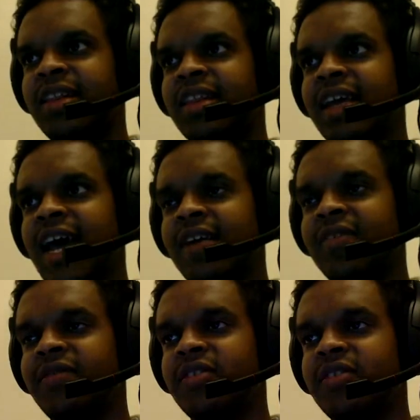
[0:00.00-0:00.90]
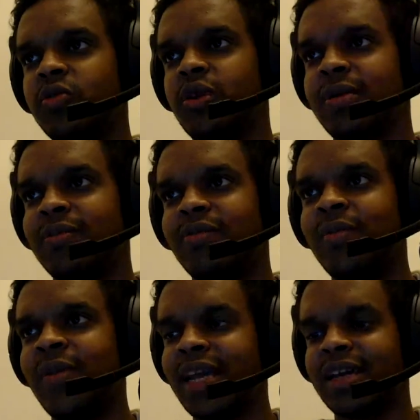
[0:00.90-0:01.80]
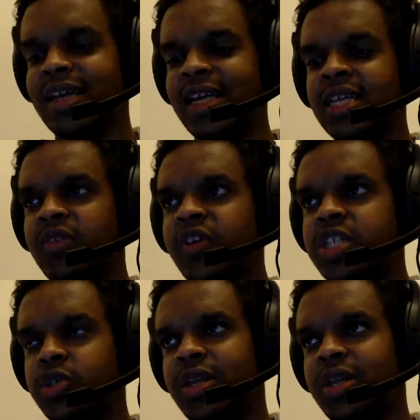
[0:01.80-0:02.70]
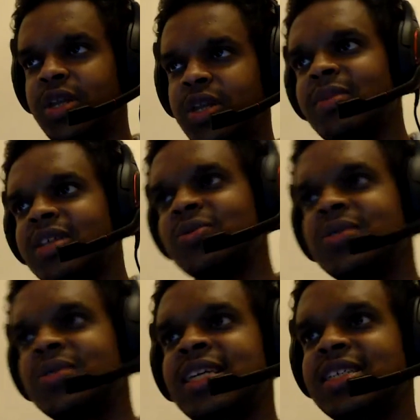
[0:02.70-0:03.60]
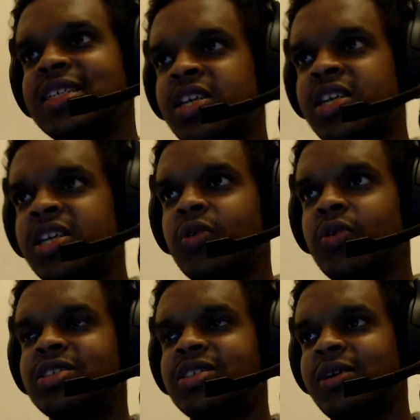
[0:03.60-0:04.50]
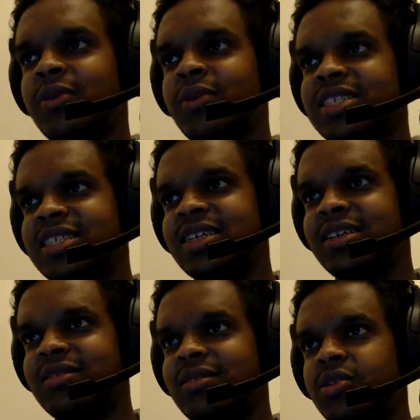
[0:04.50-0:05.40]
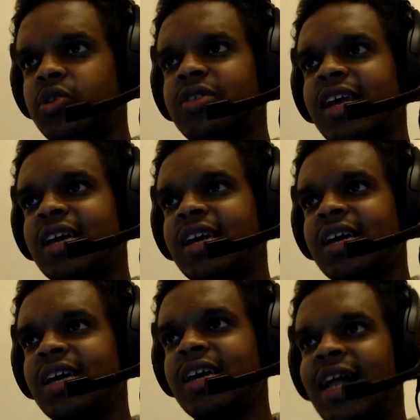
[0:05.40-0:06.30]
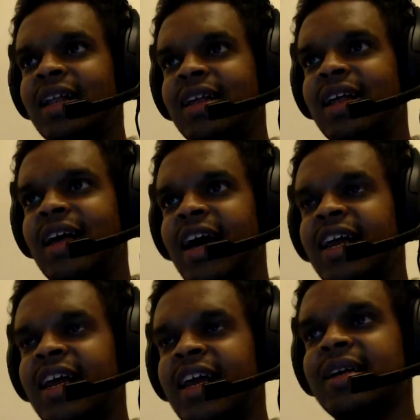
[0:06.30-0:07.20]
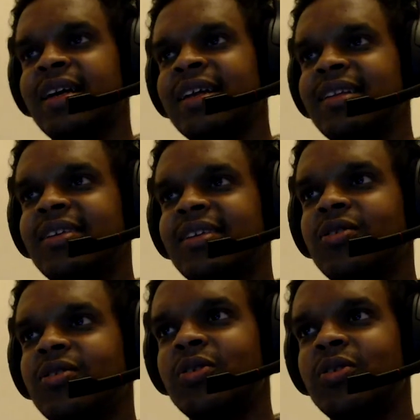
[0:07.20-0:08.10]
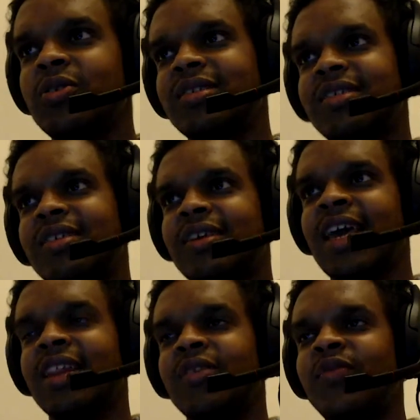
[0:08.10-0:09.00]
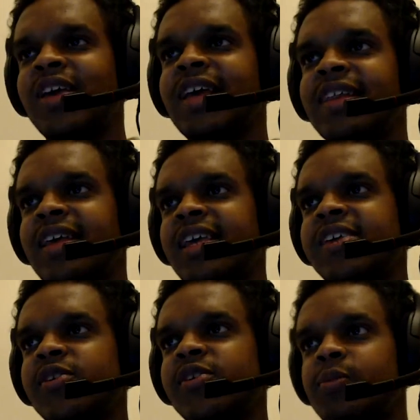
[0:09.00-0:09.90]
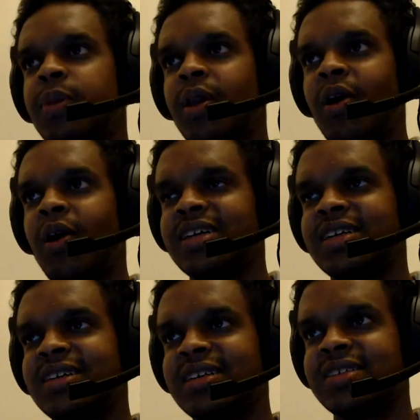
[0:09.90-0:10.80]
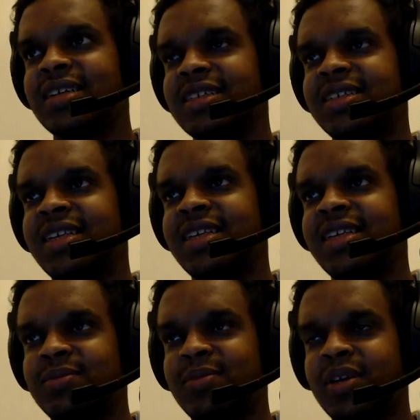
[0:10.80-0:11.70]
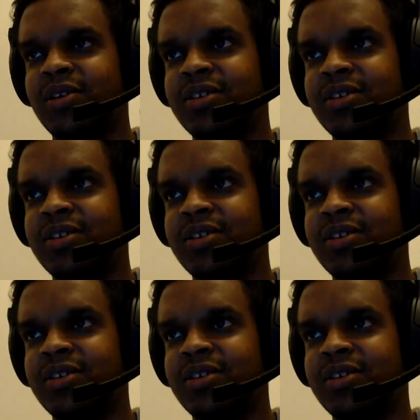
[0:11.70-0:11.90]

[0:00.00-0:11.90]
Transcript: have to make individual agreements with each EU country, which could take a while. And you just get the feeling the EU would block such things, because